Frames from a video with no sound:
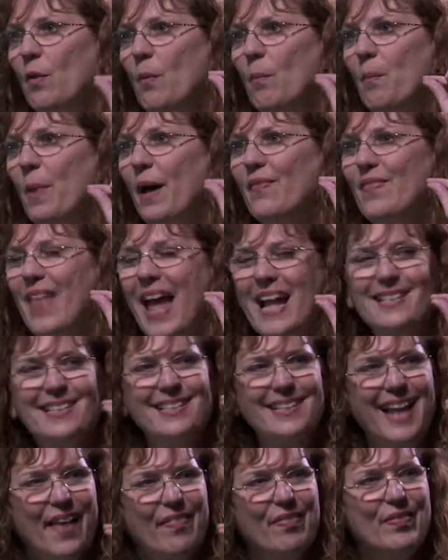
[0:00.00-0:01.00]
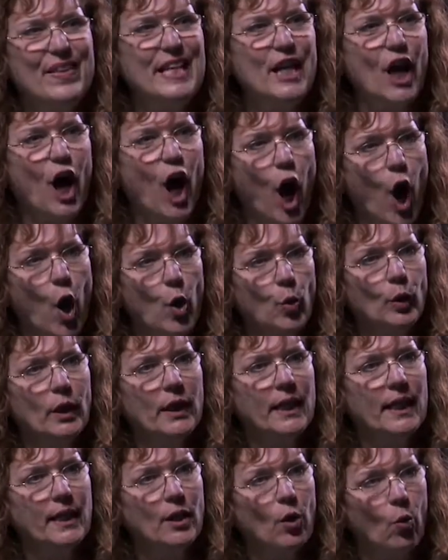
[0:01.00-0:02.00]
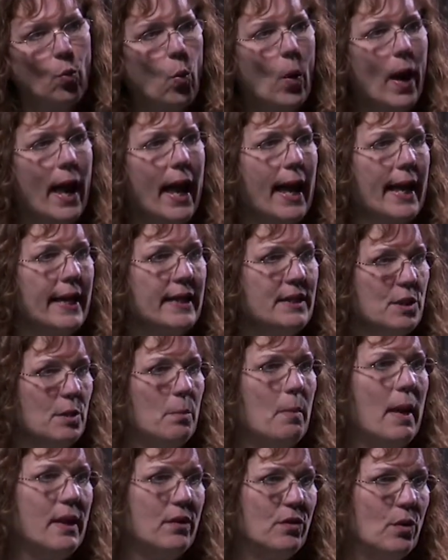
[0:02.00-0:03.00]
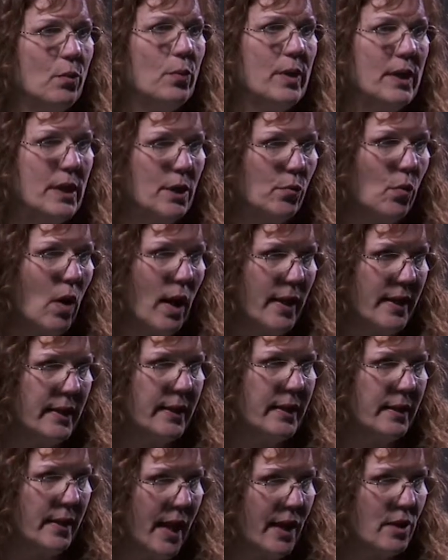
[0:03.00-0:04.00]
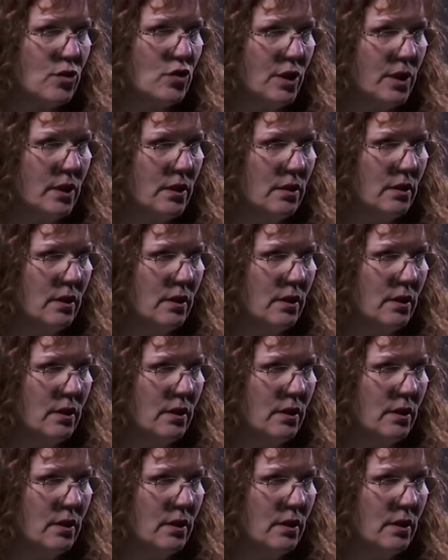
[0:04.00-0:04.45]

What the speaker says: But that's not the only way to make the reading-writing connection.